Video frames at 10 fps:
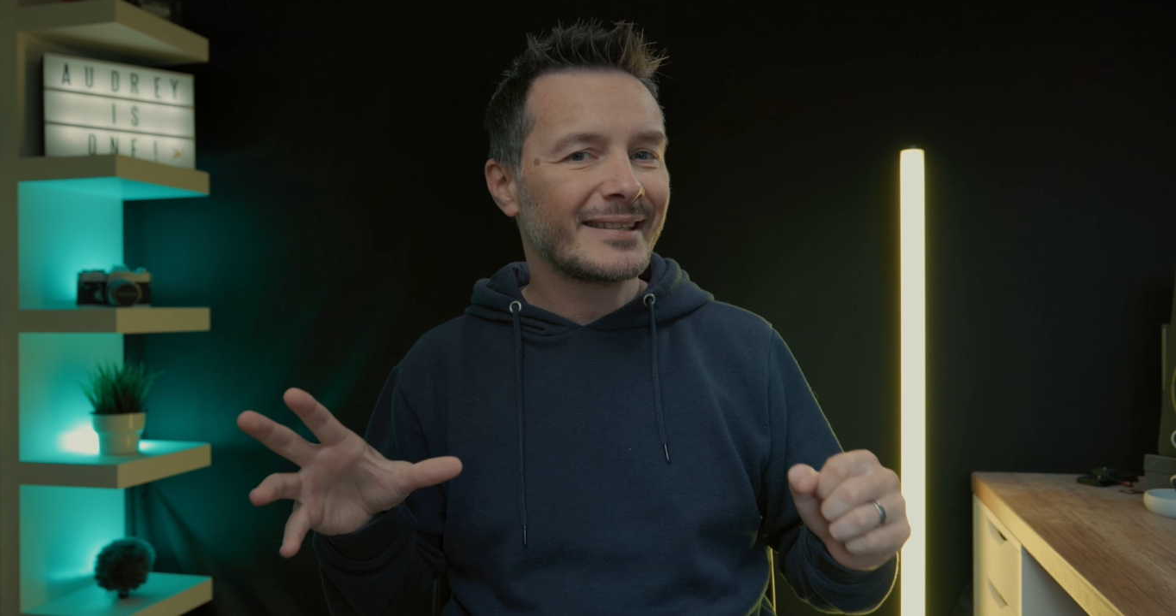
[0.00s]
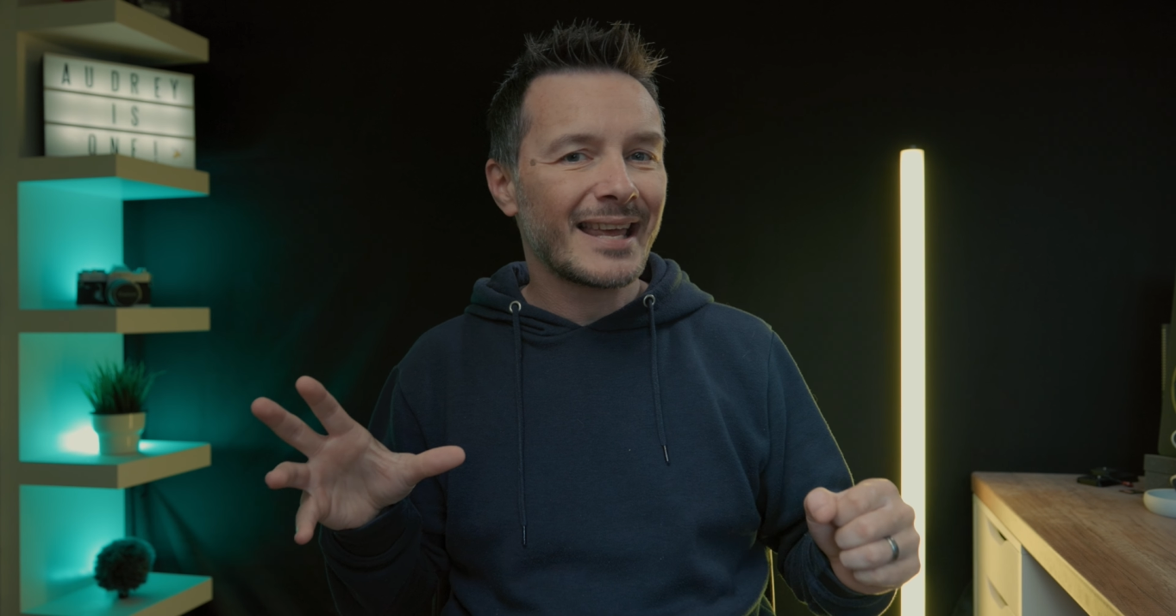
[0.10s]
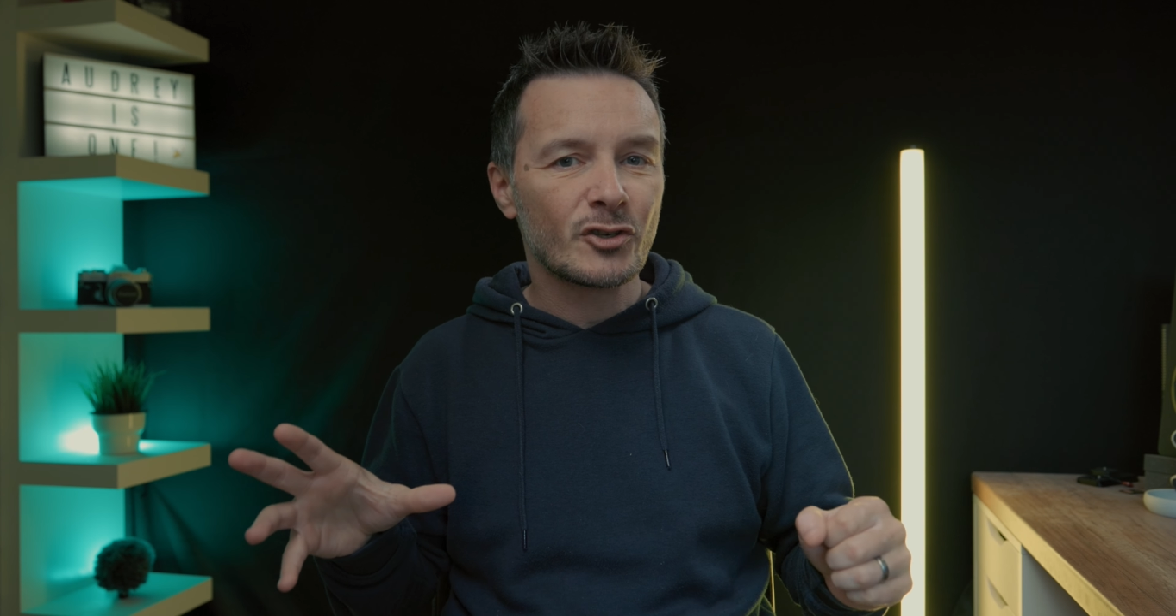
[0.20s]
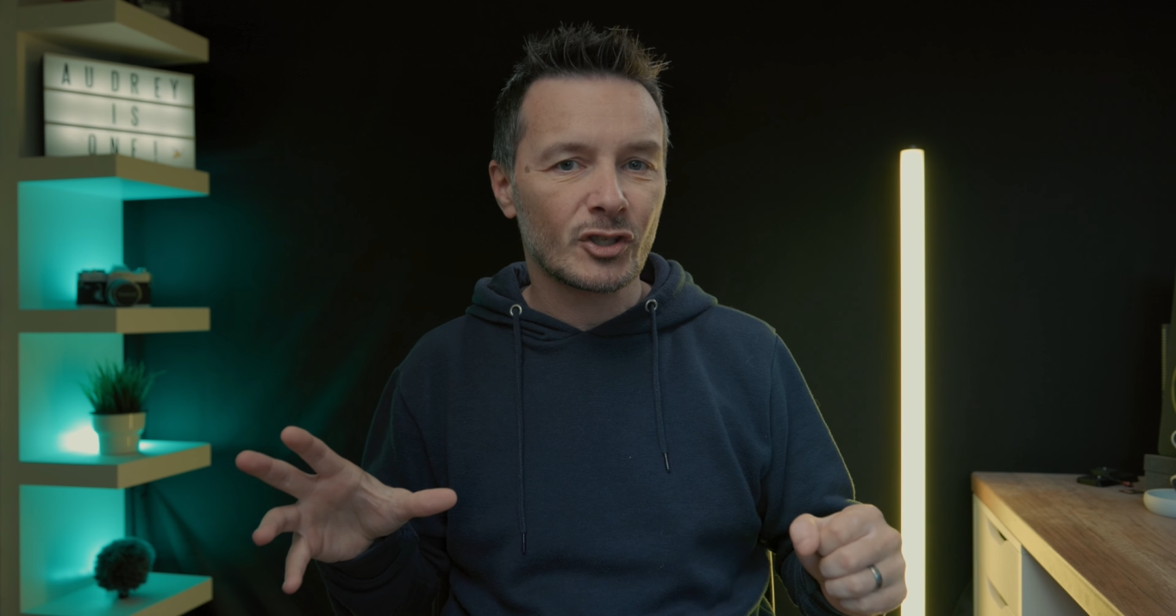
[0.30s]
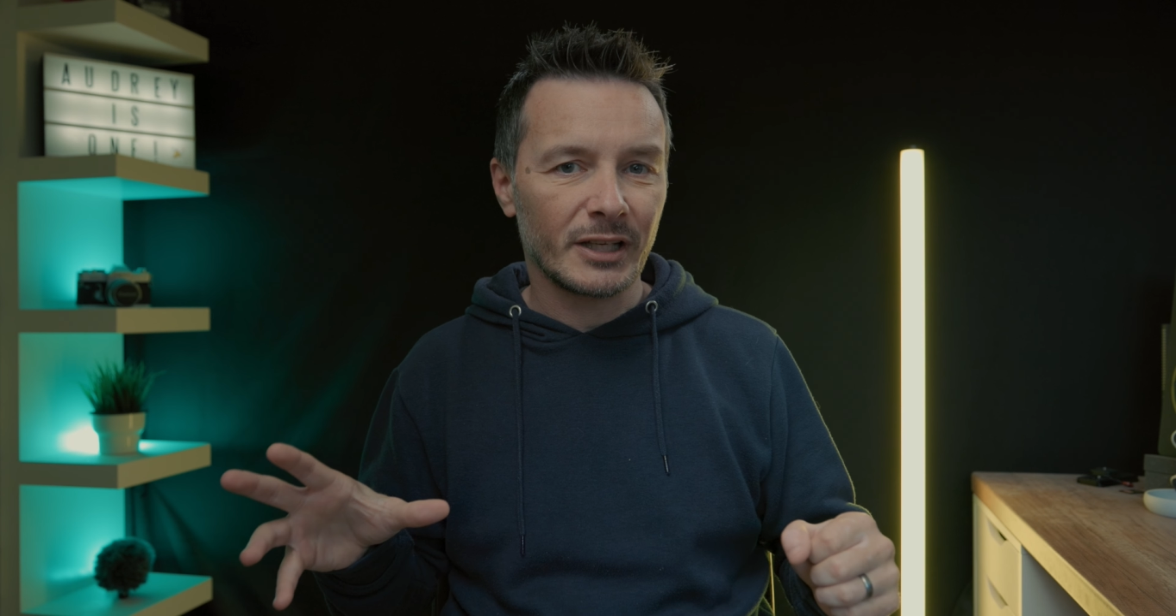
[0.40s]

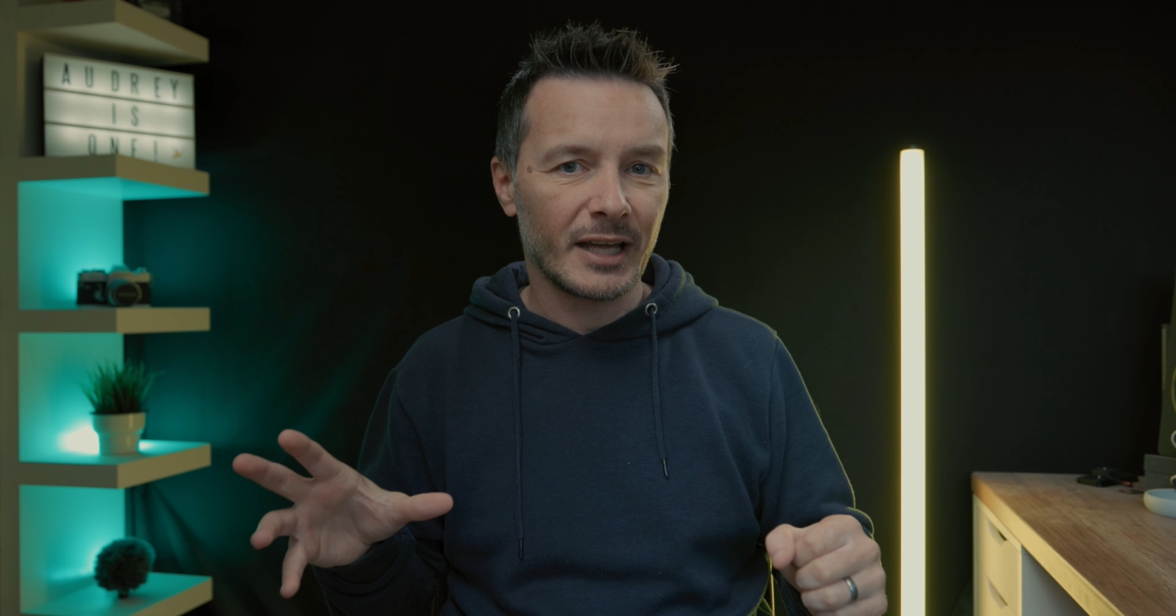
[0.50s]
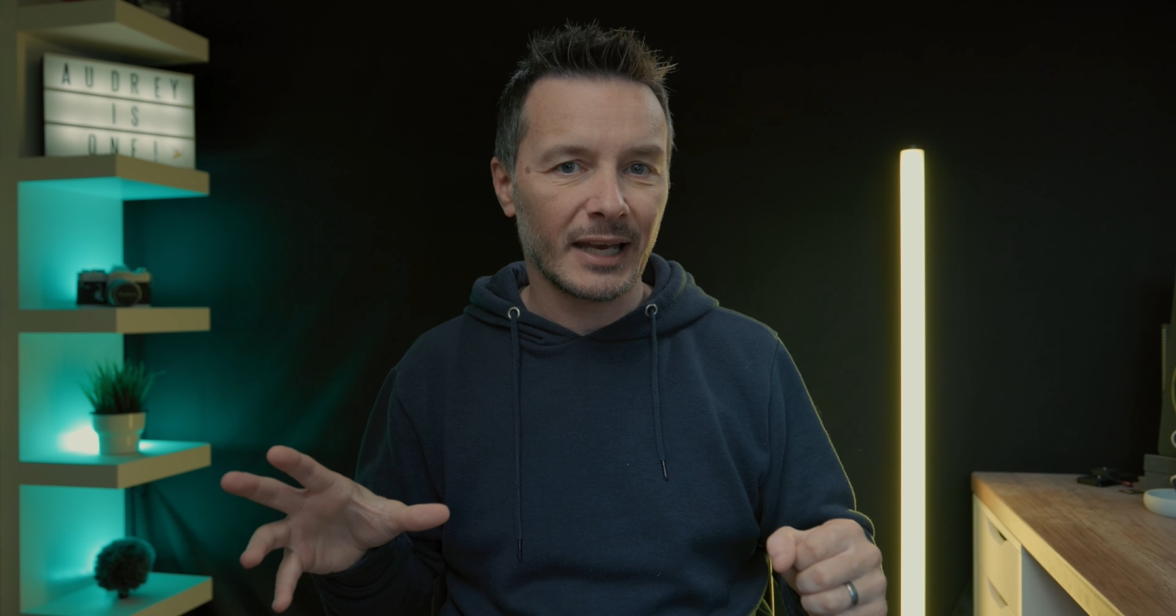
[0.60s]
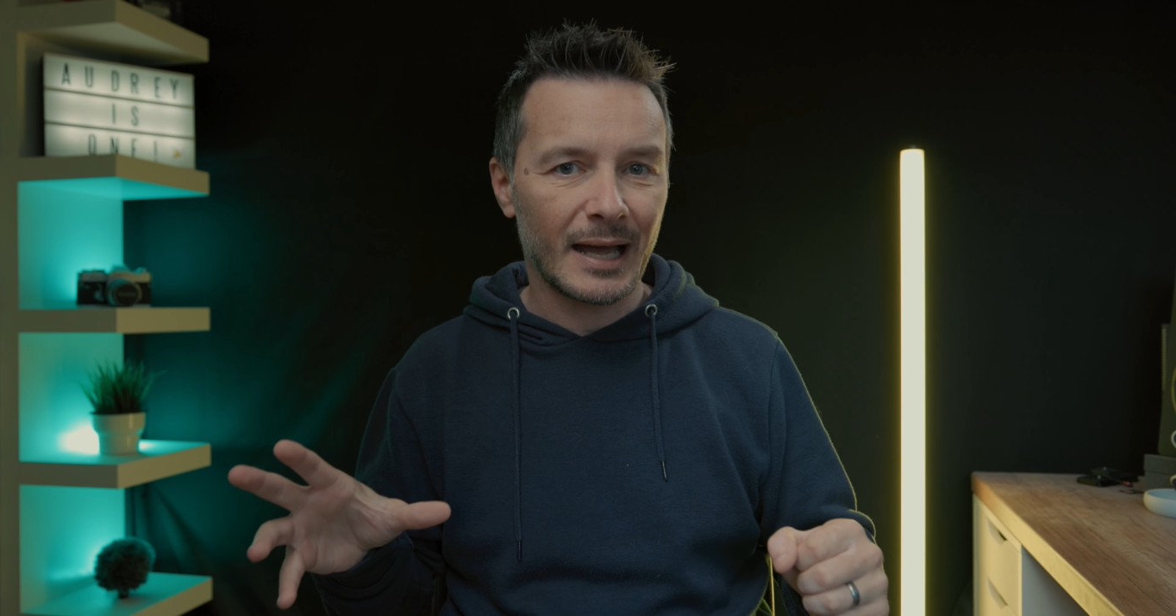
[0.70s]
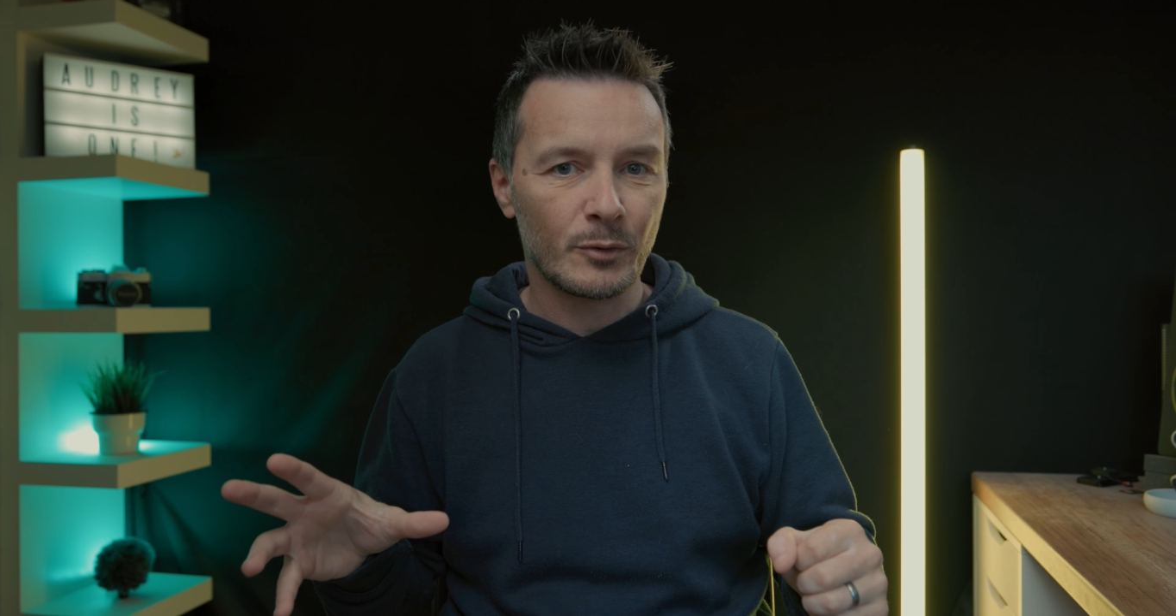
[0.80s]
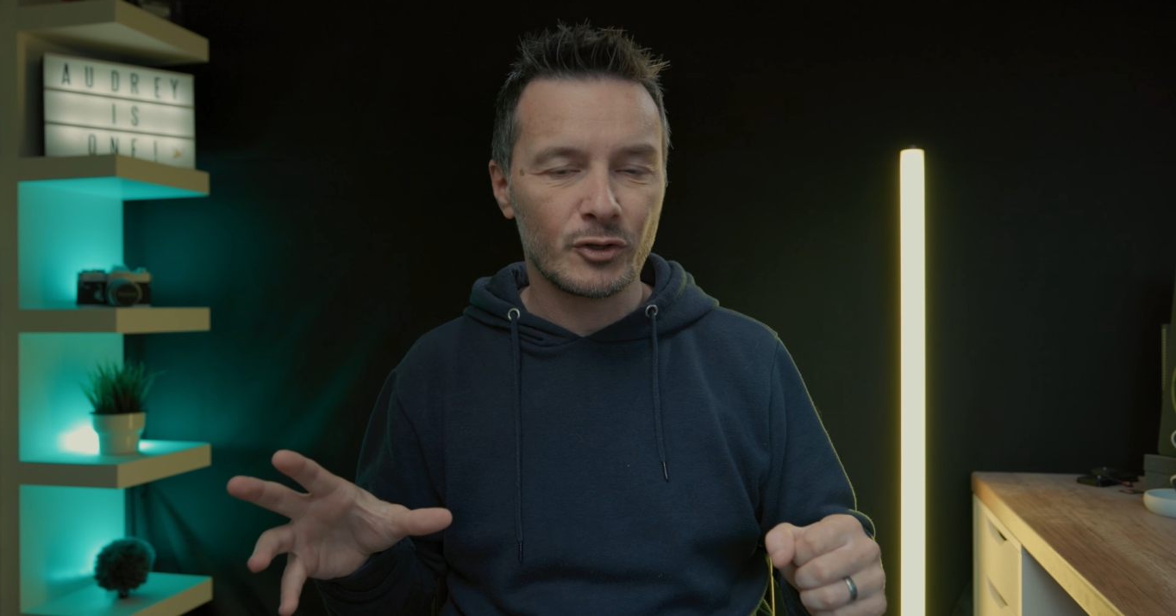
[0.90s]
essentially
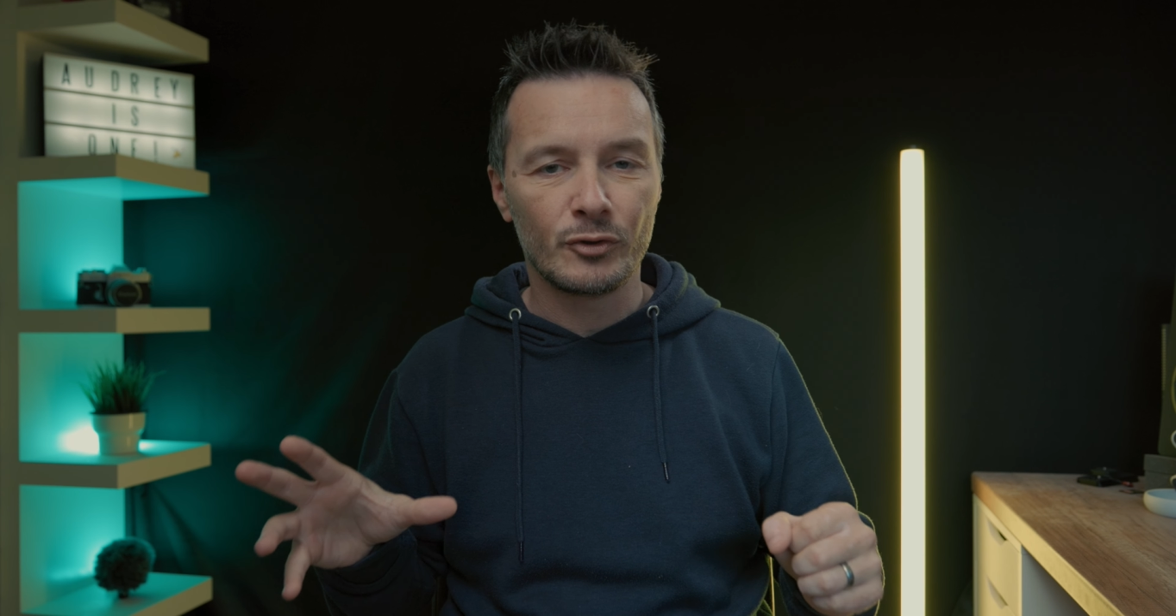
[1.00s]
allows